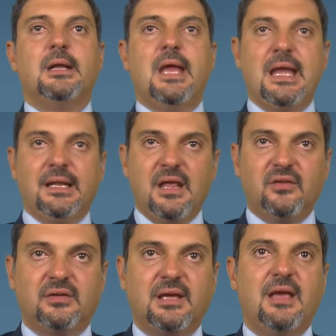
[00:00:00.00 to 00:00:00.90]
in
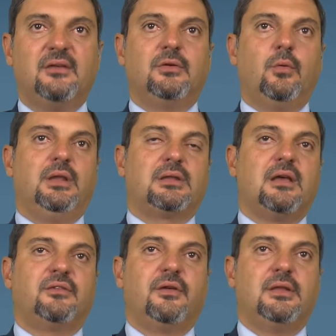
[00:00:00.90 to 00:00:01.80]
this case, we
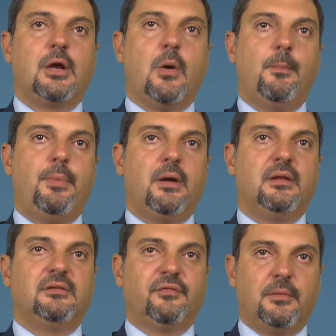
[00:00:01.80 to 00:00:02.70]
transfer the
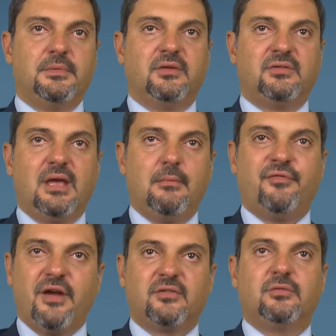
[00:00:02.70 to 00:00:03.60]
components from the
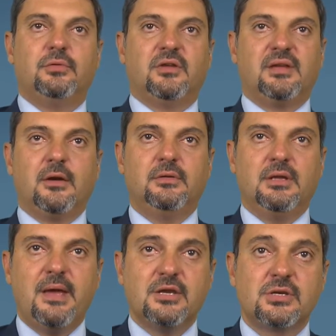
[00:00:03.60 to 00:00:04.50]
first to the second
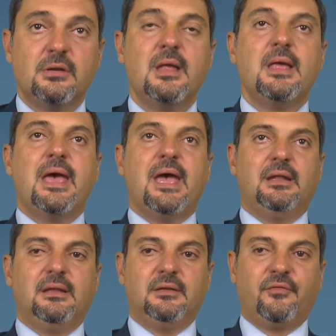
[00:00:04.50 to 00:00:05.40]
dimension,
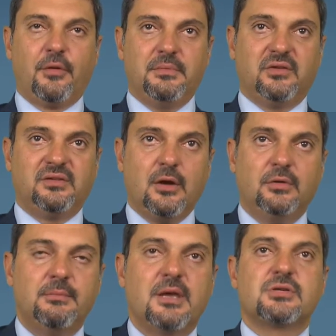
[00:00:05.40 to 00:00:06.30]
and from the
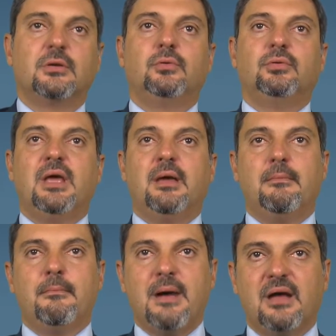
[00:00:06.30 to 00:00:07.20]
second dimension to the
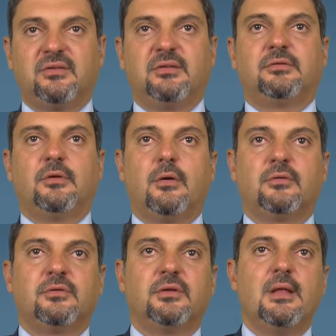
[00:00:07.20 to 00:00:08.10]
mass
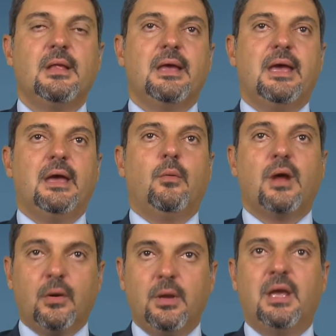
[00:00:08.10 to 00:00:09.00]
source,
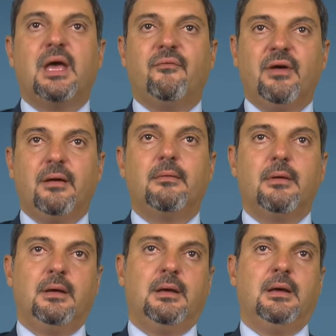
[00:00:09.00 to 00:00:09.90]
where we have
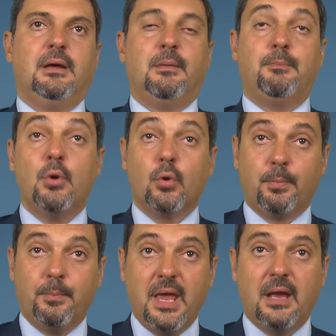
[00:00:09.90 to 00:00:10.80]
a pure
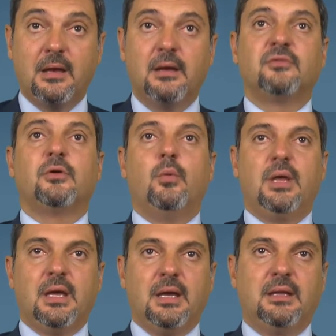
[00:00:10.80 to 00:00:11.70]
peak, so we
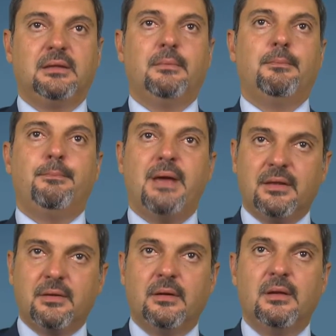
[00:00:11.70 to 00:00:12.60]
can get a
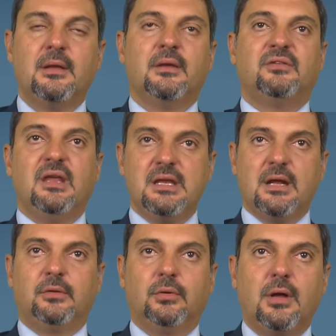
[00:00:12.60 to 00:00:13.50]
better
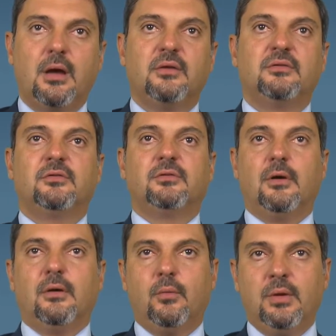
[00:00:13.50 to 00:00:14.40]
signal to noise,
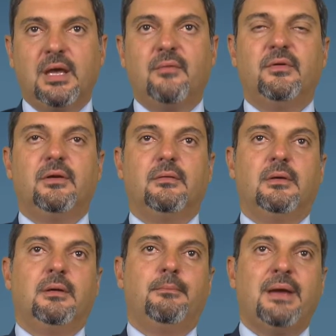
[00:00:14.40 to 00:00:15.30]
so we have
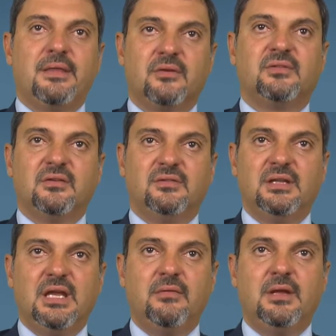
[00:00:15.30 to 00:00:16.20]
a better
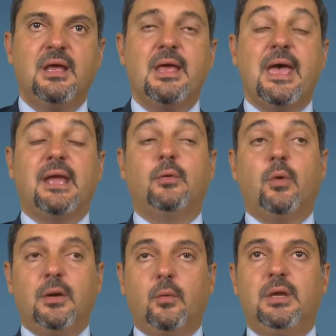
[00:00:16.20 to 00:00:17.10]
sensitivity. And
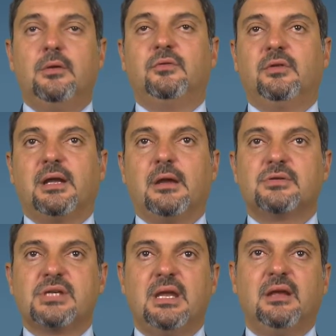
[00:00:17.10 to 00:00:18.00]
when we use the
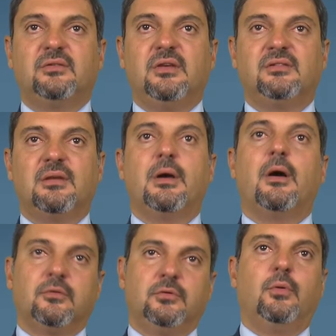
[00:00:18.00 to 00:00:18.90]
cryogenic system,
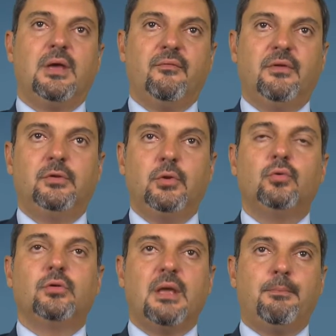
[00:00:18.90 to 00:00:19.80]
also we have, due
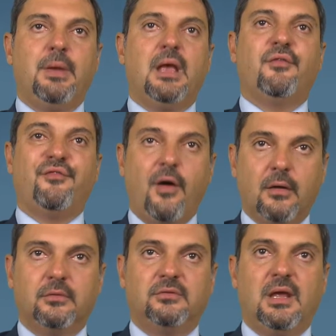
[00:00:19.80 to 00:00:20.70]
to the peak
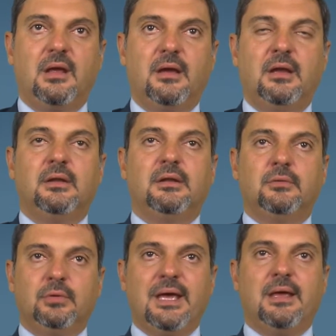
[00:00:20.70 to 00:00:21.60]
focusing
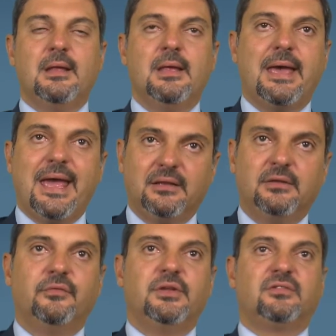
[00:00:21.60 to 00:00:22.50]
into the
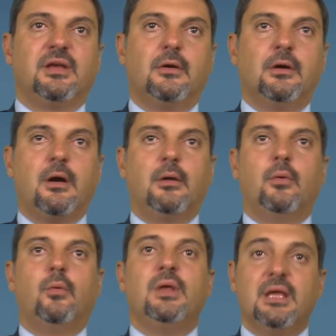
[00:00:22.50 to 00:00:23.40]
head of the second
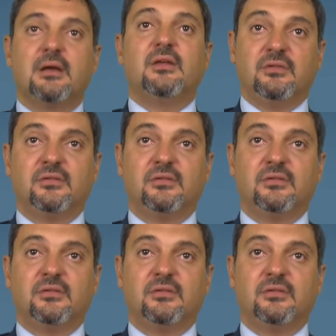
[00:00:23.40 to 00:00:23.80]
column, we increase the